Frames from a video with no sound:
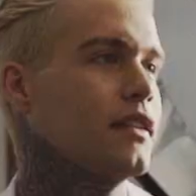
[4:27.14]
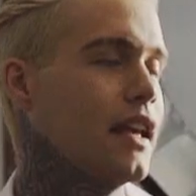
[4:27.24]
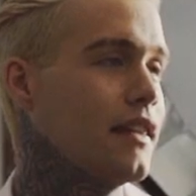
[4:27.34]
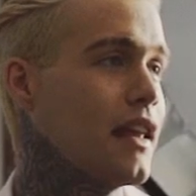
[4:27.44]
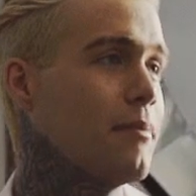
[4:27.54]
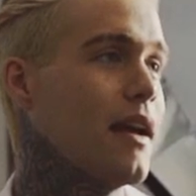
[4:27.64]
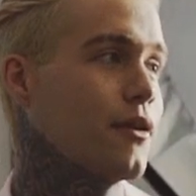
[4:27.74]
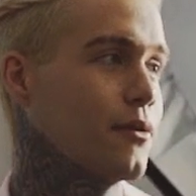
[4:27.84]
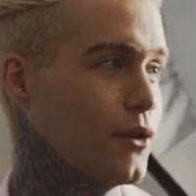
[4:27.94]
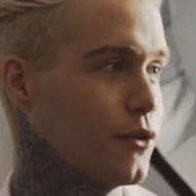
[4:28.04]
In that
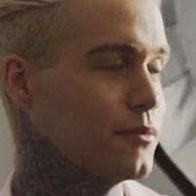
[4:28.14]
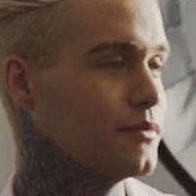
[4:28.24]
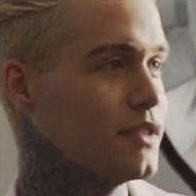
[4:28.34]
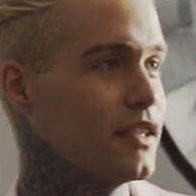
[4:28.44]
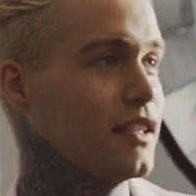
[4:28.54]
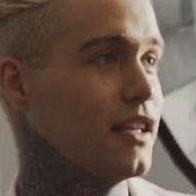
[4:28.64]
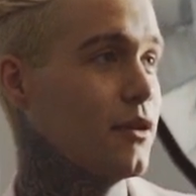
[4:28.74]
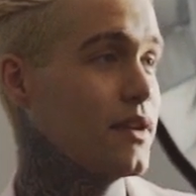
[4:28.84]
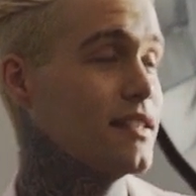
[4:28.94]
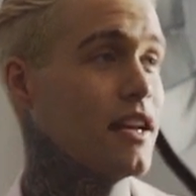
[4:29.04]
back room,
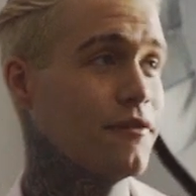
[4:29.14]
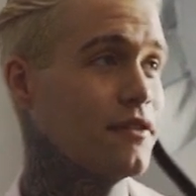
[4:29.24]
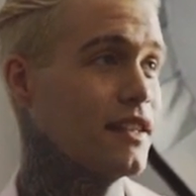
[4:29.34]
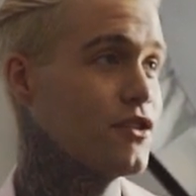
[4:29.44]
it was definitely